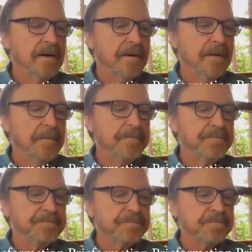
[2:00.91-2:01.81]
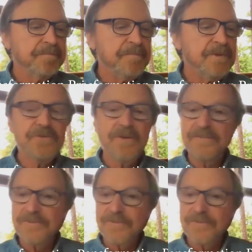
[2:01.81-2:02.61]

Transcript: So I'll just